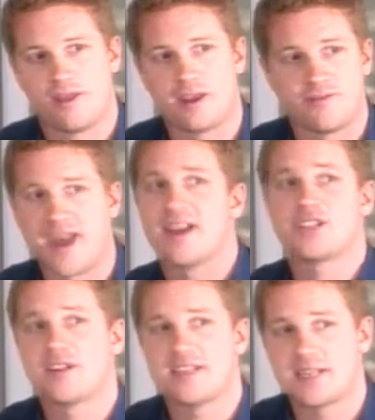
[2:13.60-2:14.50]
the
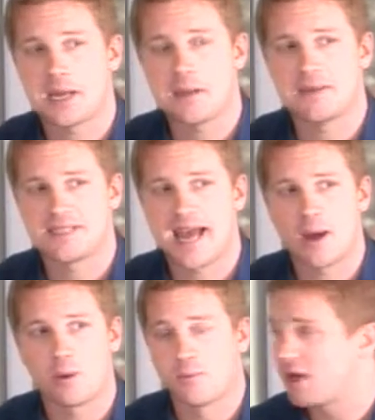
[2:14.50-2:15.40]
advantage to this team is
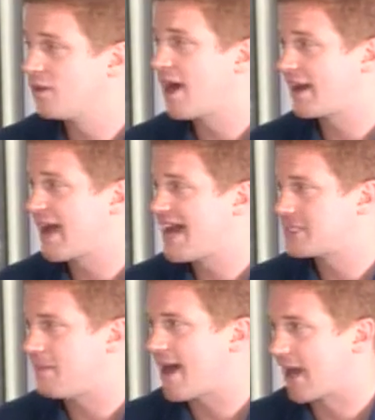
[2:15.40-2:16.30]
that we bring a lot of
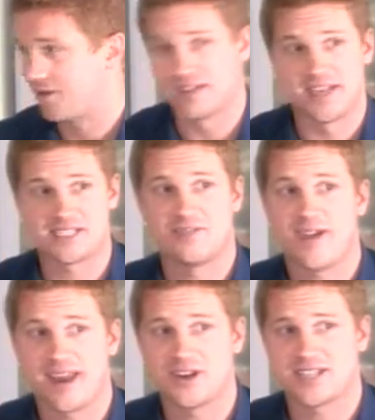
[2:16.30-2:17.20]
guys back. The
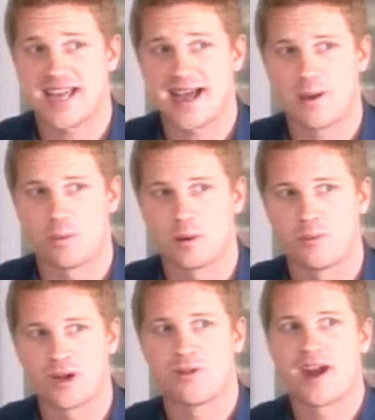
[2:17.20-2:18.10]
disadvantage is that we
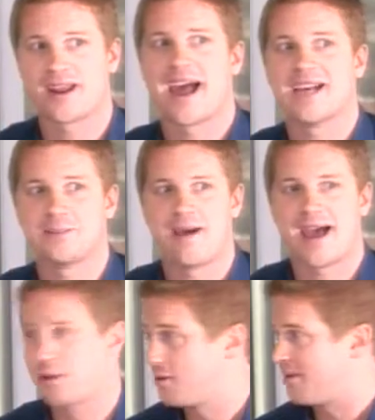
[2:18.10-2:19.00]
bring a lot of guys
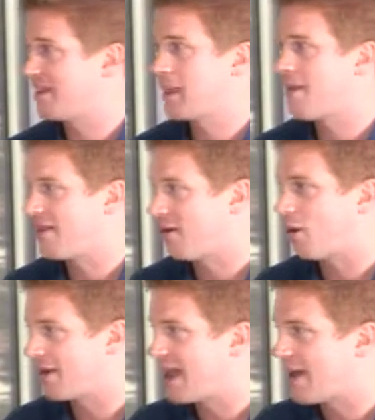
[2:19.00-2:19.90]
back who think they might
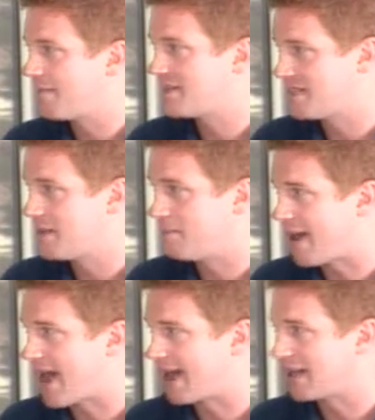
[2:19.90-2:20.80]
already have this in the
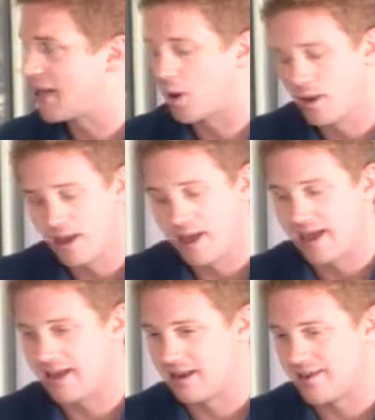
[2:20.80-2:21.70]
bag,
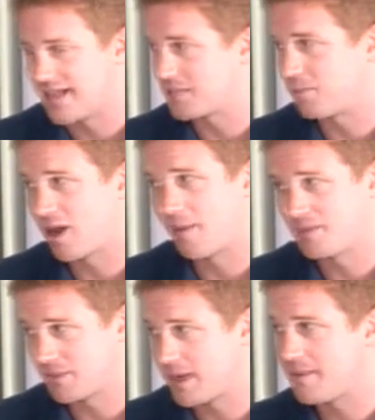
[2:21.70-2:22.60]
and that's a
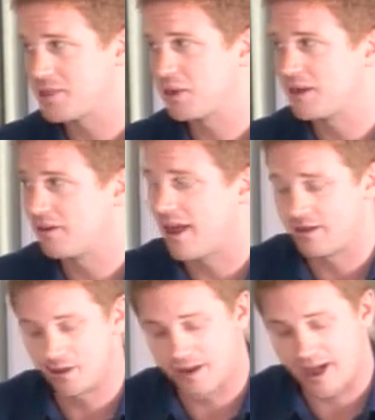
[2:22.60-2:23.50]
problem. Sometimes you can get
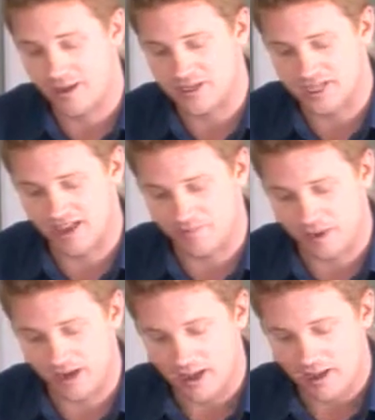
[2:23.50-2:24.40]
a little ahead of yourself.
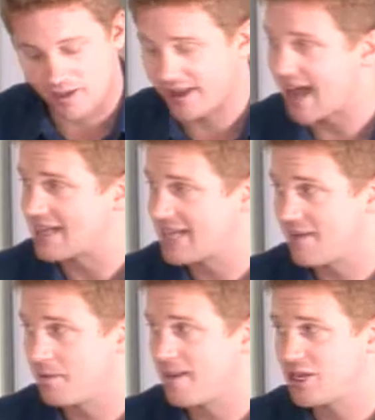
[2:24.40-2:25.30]
But they got
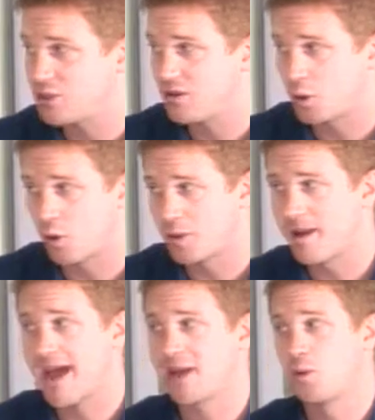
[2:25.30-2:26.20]
David Bedrin, the
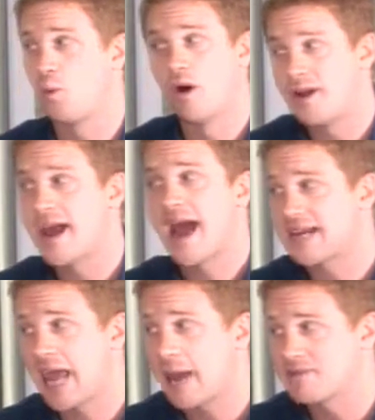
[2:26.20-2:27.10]
quarterback, who won
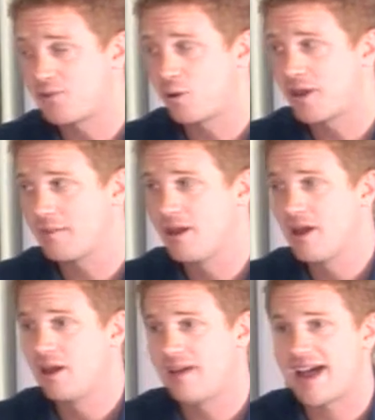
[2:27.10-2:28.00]
9 games for them.
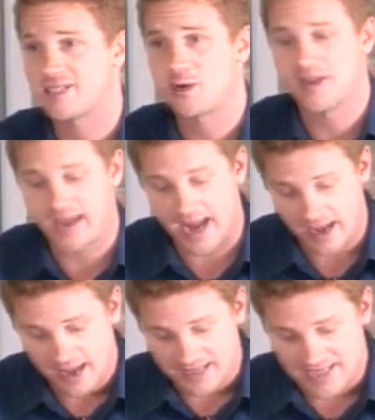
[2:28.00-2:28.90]
Last year they
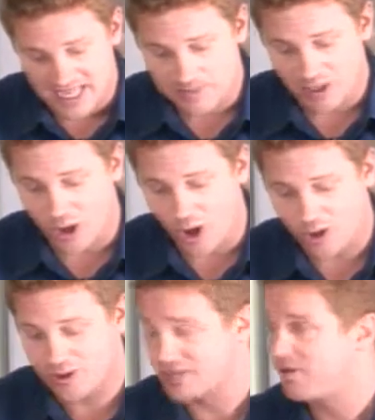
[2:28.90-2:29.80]
got Desmond
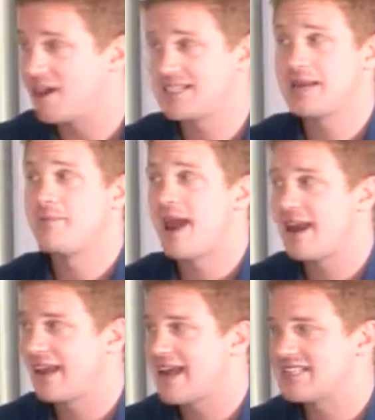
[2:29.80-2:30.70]
Carter and Devontae
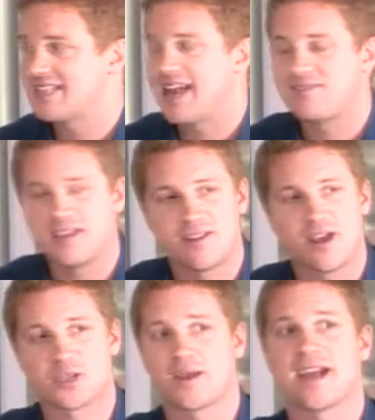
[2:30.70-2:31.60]
Manning at safety.
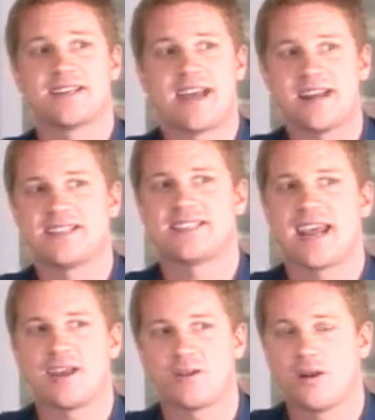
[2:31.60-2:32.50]
They also got Dennis
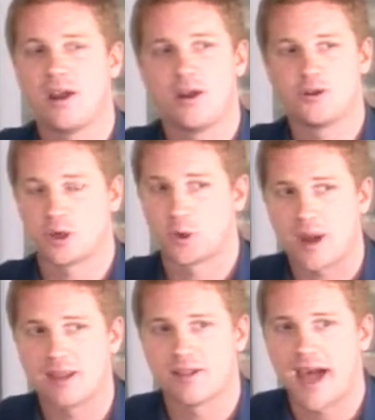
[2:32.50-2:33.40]
Taylor, who's a
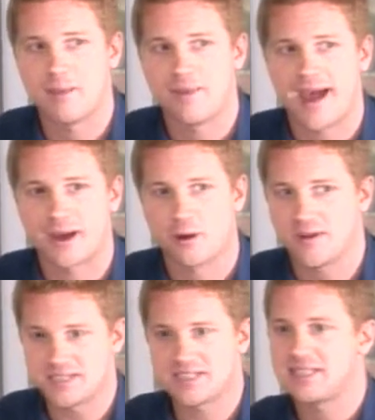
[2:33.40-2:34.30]
great linebacker.
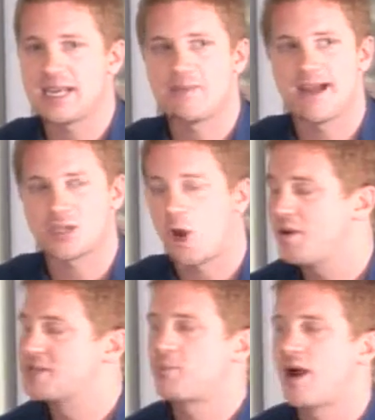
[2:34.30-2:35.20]
And this is a team that's
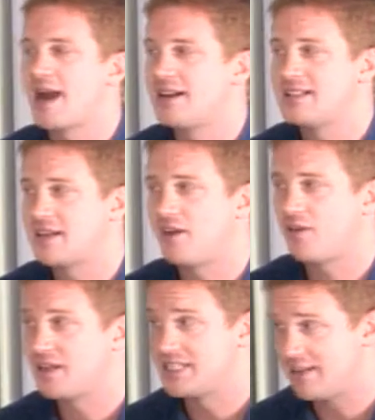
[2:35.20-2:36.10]
always prided
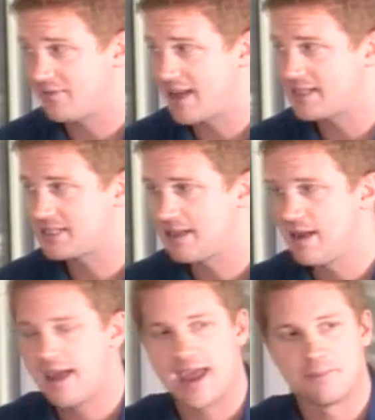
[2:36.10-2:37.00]
itself on defense
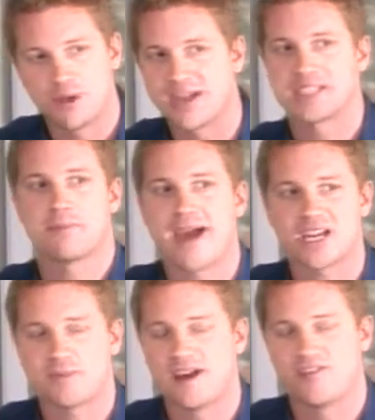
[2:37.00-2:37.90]
and playing
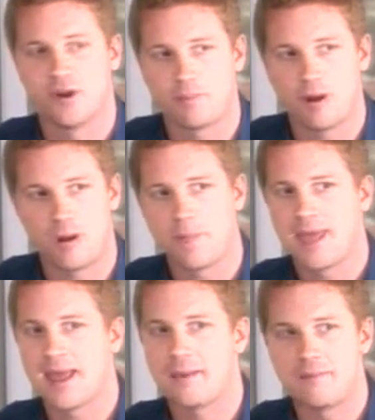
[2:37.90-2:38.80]
smash mouth
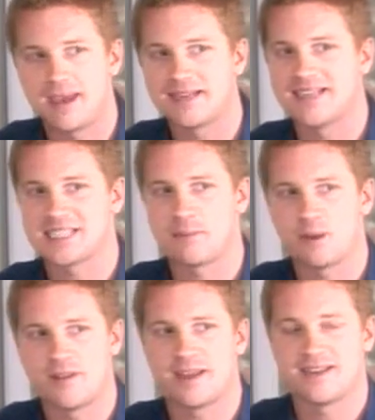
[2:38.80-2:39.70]
football and being
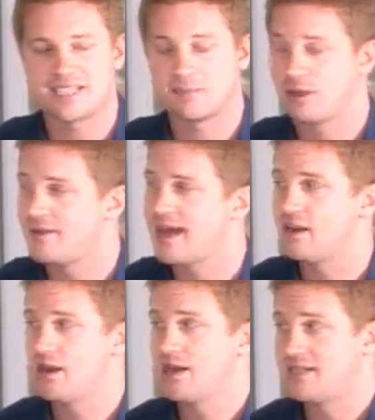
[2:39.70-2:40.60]
disciplined, and that discipline that